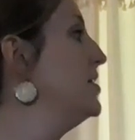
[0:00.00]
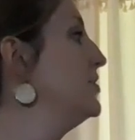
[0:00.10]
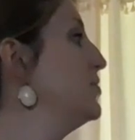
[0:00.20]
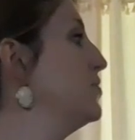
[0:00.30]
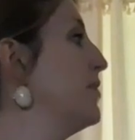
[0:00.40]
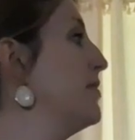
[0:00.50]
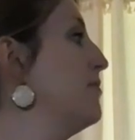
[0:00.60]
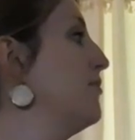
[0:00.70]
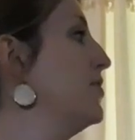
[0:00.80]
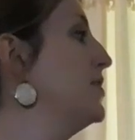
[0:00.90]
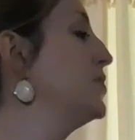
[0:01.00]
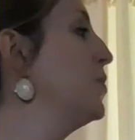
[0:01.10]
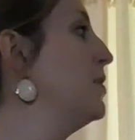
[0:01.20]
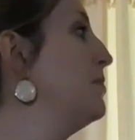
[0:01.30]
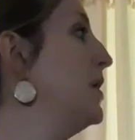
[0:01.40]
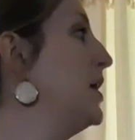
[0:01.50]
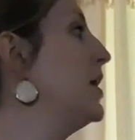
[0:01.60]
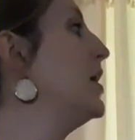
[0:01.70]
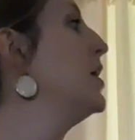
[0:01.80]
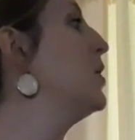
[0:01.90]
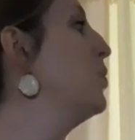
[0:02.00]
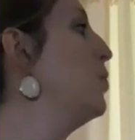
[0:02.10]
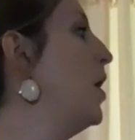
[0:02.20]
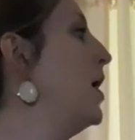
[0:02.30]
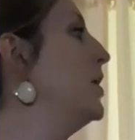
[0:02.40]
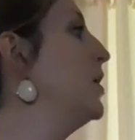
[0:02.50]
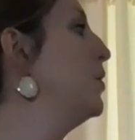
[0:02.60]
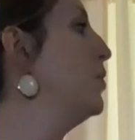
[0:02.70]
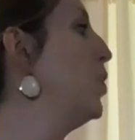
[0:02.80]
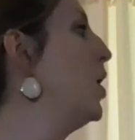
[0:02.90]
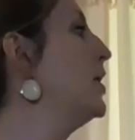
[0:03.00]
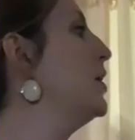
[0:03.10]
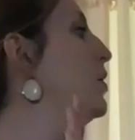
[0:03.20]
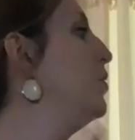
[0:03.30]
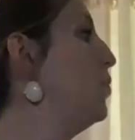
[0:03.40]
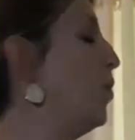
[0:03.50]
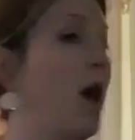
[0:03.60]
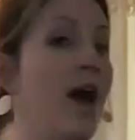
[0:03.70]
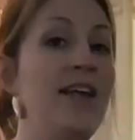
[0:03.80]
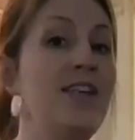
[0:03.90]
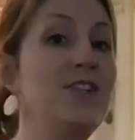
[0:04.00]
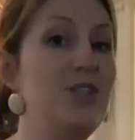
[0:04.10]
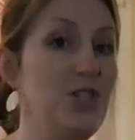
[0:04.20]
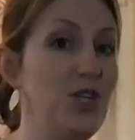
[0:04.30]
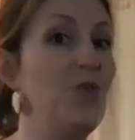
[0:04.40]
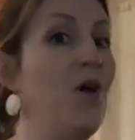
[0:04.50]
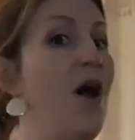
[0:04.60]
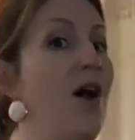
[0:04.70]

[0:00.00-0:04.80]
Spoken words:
So the rhythm for this one would be 1, 1, 1, 2,